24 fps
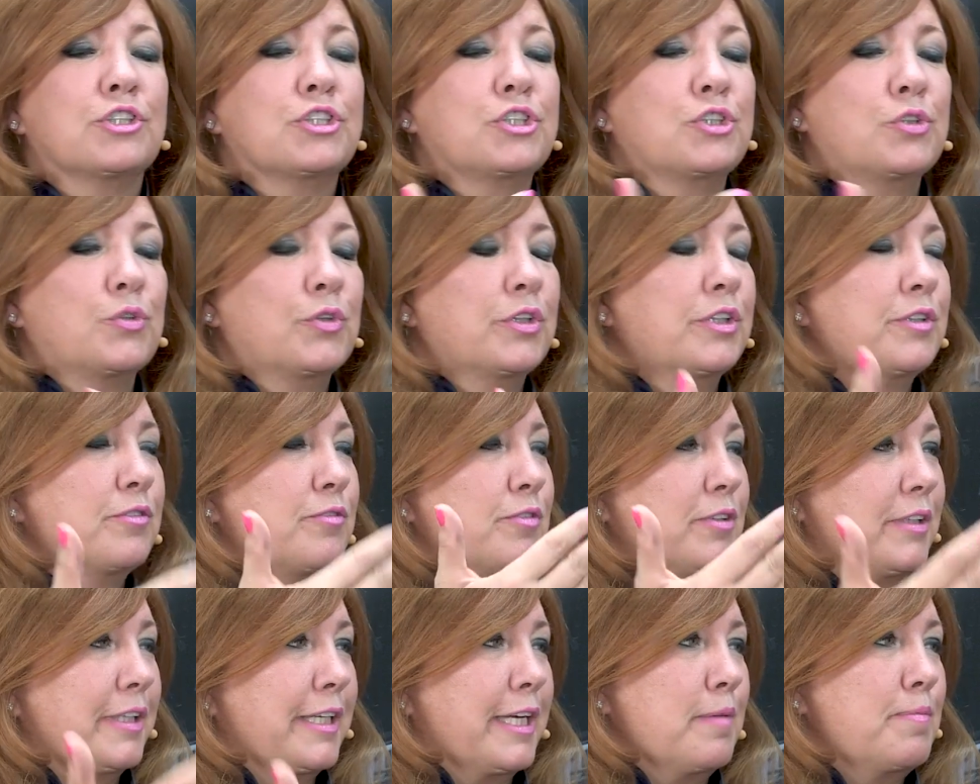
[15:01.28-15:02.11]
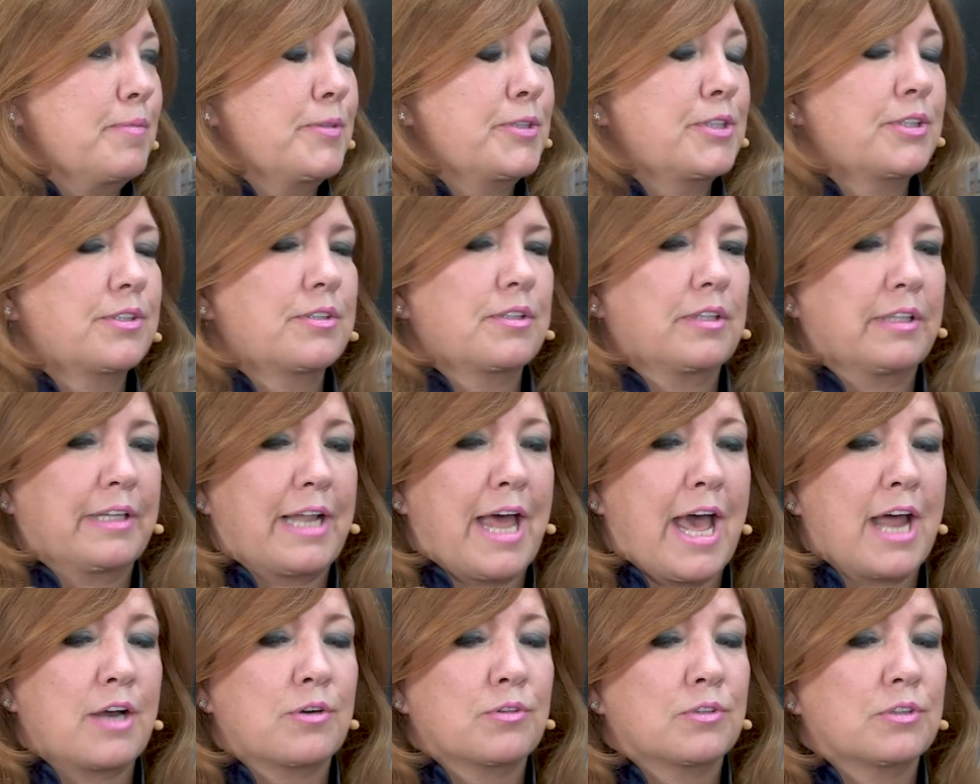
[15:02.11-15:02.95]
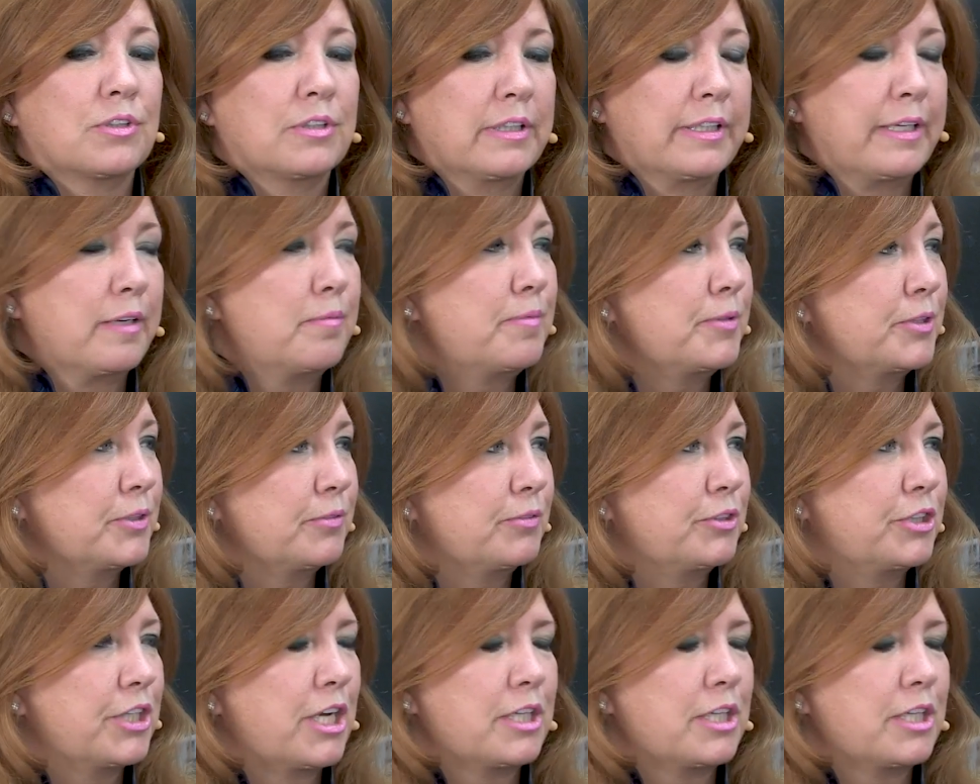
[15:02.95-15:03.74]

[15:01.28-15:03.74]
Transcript: intuitive leaps, lateral leaps of